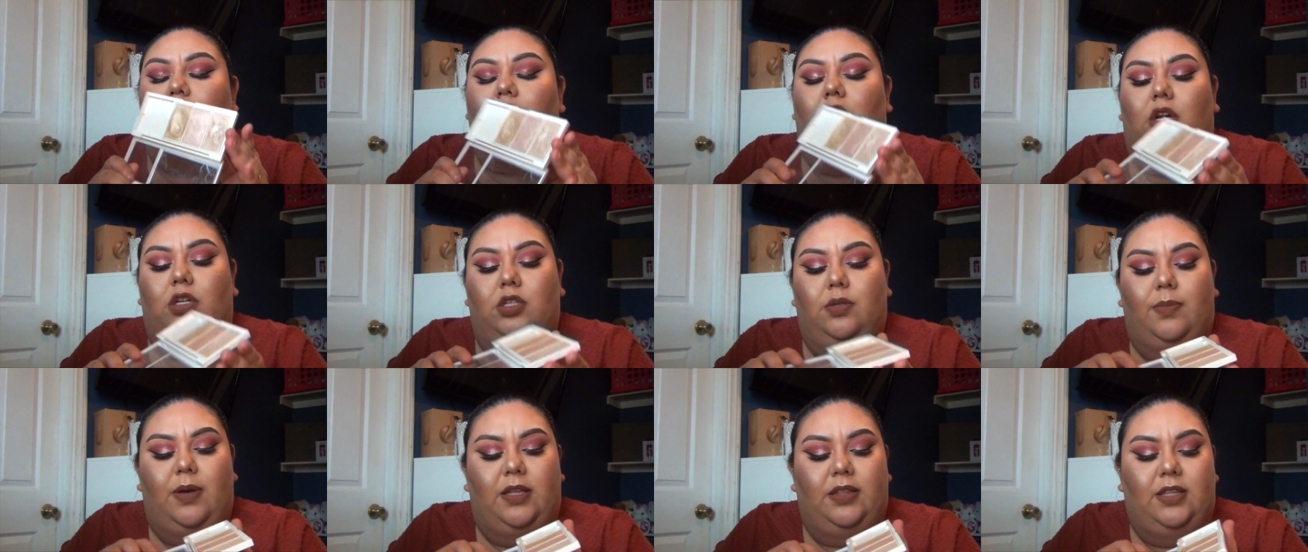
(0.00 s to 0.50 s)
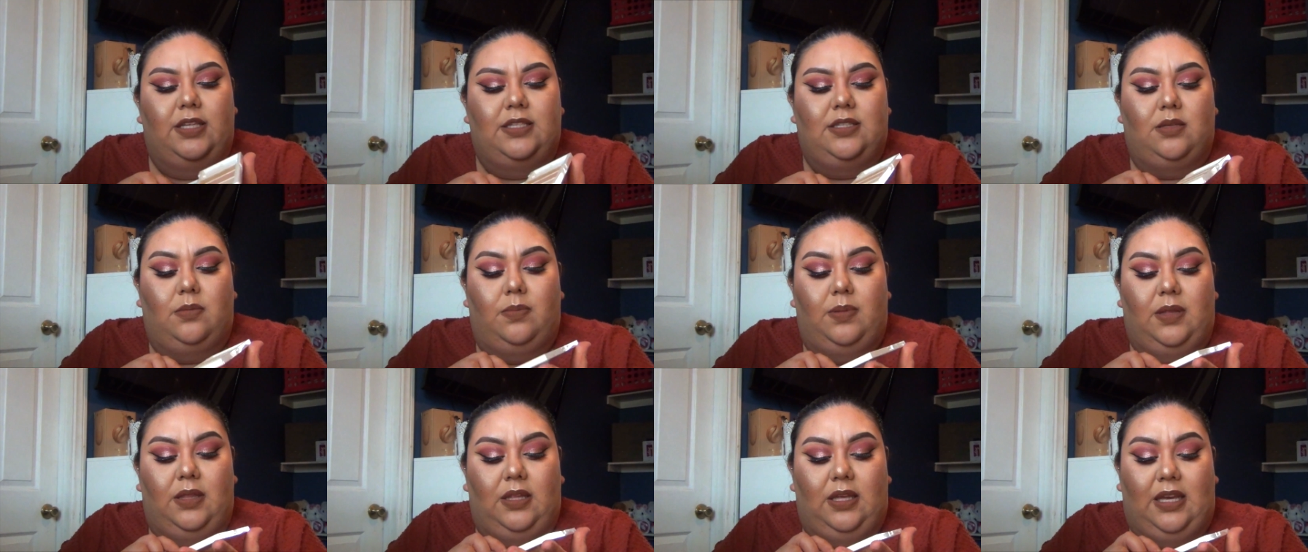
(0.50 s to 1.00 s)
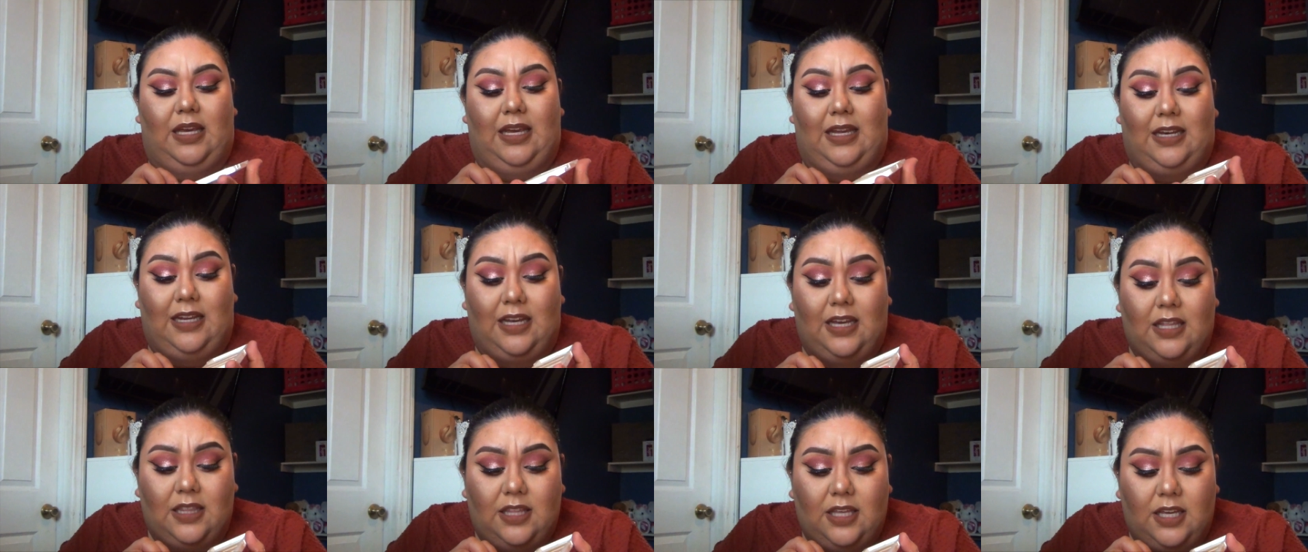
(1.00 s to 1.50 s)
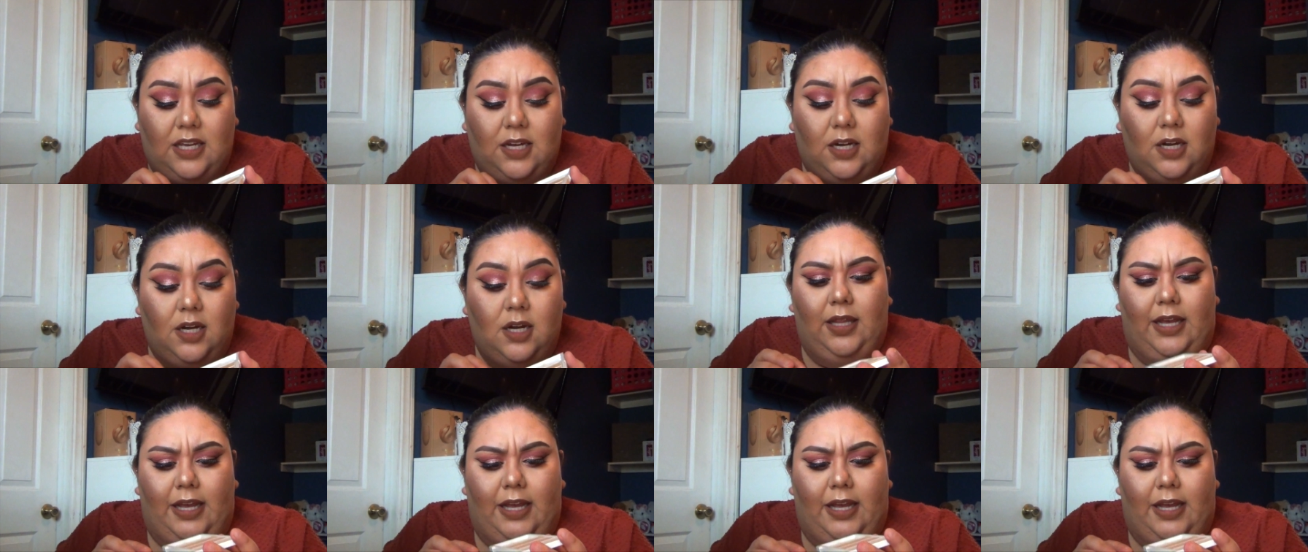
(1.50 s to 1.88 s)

talked about this at the beginning of the year.